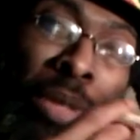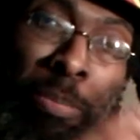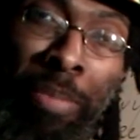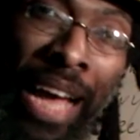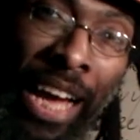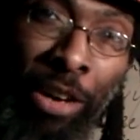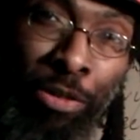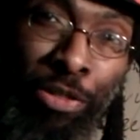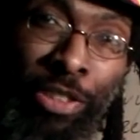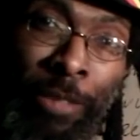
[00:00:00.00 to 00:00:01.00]
mouth,
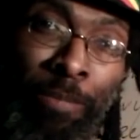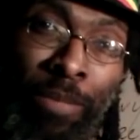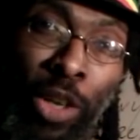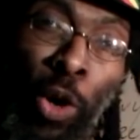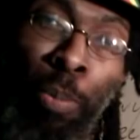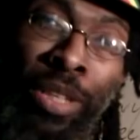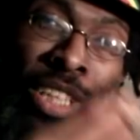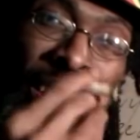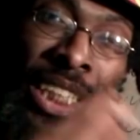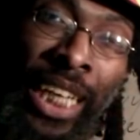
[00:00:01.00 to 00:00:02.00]
open
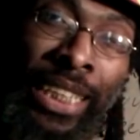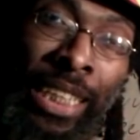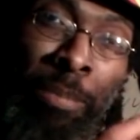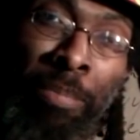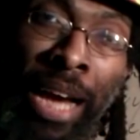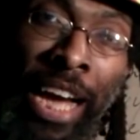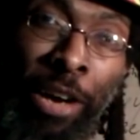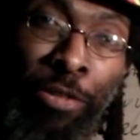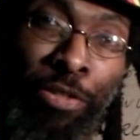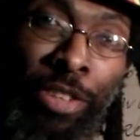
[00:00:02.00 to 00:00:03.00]
your dirty
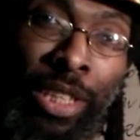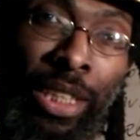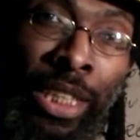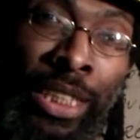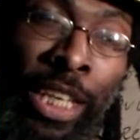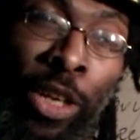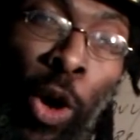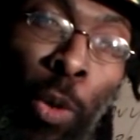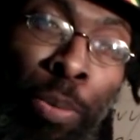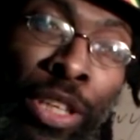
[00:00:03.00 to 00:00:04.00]
mouth, you understand?
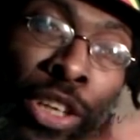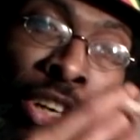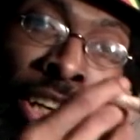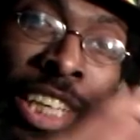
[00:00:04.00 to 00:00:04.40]
Open your